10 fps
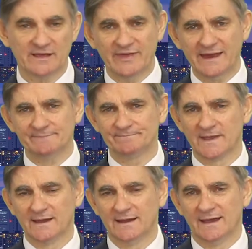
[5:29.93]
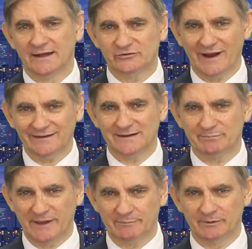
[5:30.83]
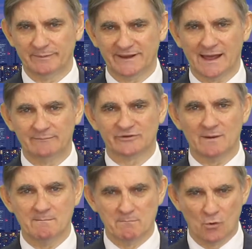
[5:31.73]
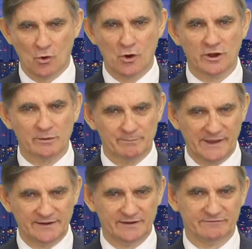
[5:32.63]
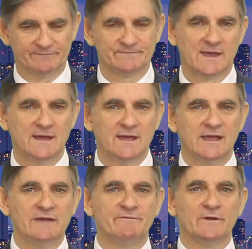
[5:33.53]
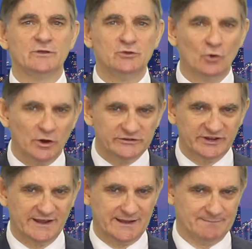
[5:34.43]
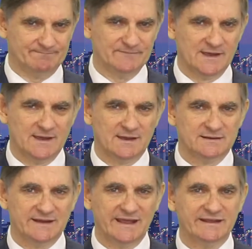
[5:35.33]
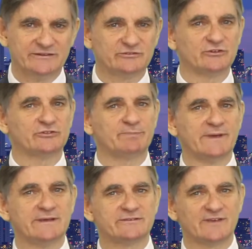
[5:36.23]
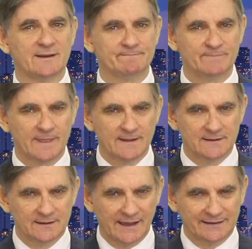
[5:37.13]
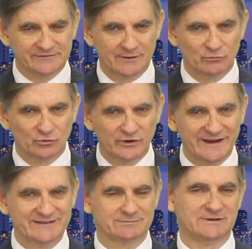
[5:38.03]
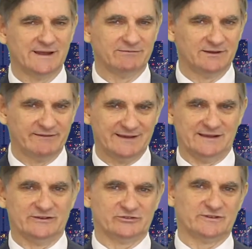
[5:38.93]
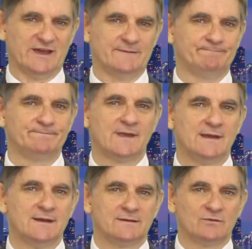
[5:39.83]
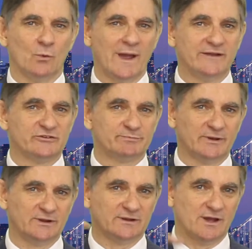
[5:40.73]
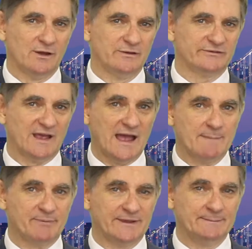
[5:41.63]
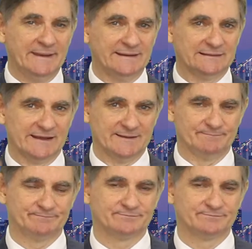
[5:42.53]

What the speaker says: then attracting people becomes more competitive. If your team needs to speak at some reasonable level of English, then the wages bill goes up immediately.